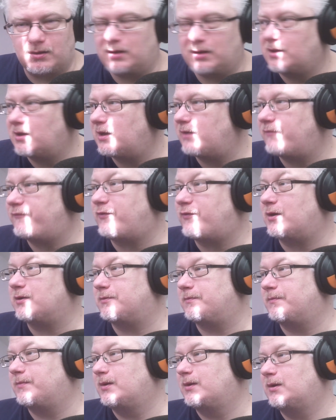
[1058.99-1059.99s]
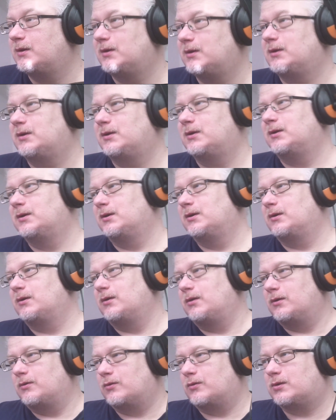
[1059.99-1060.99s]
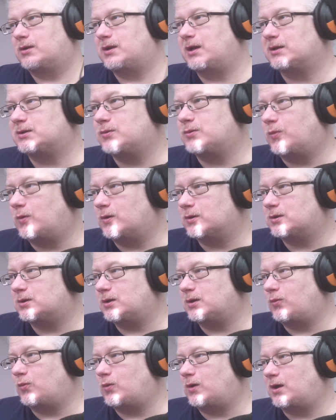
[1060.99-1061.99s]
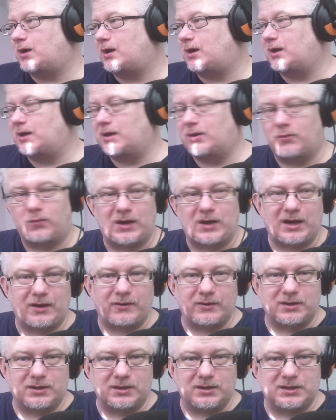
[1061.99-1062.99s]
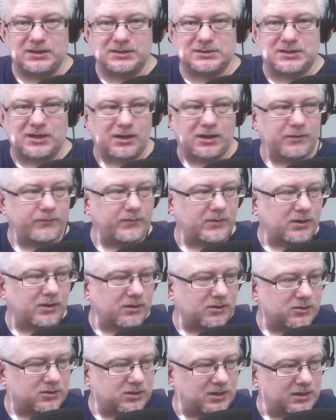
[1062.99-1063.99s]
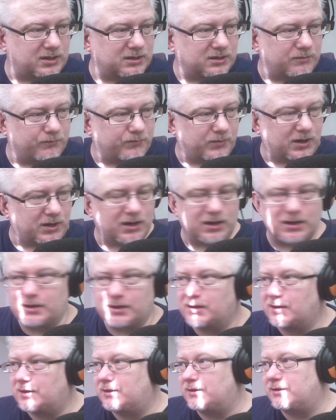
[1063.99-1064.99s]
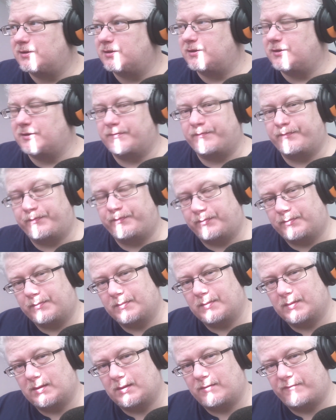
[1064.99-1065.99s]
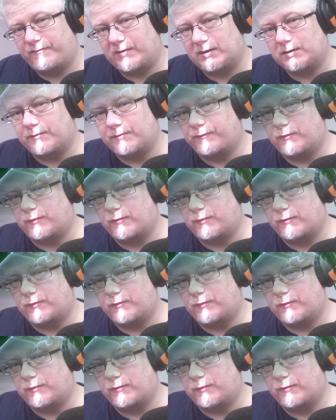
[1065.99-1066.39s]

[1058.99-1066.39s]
have fun. That's what I had this time. I say bye, and thank you for